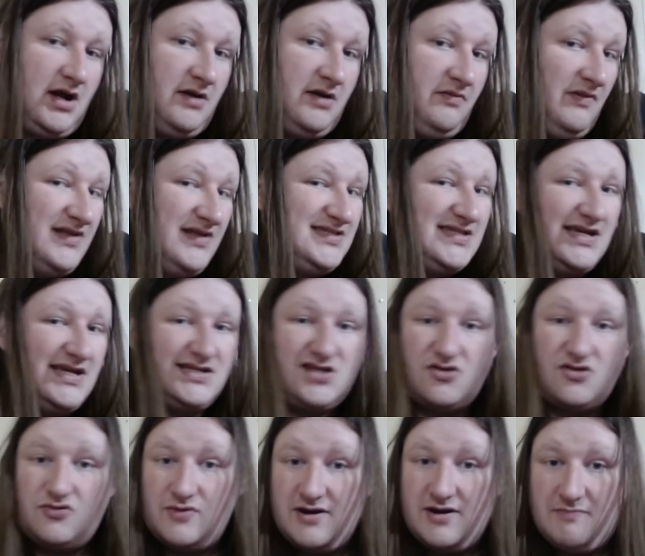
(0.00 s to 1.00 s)
Let's say it's a
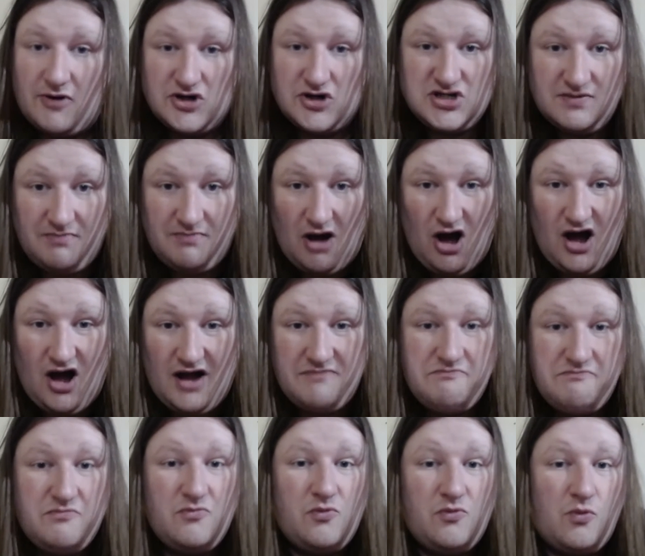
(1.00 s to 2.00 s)
3-person pod.
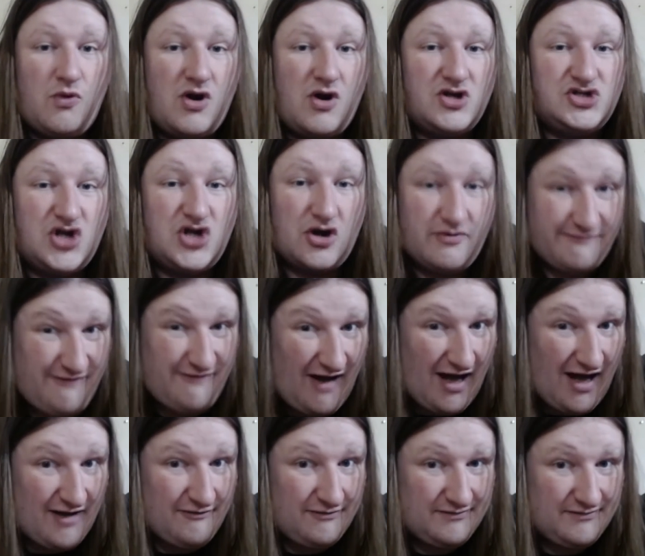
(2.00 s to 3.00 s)
We're on turn
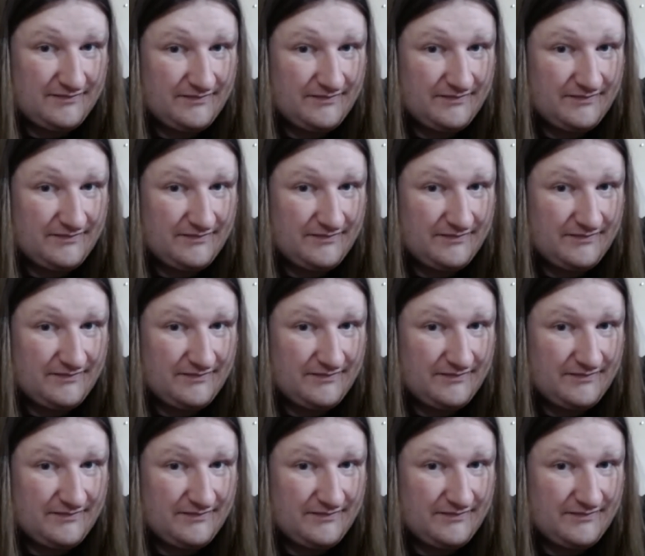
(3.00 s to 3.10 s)
5.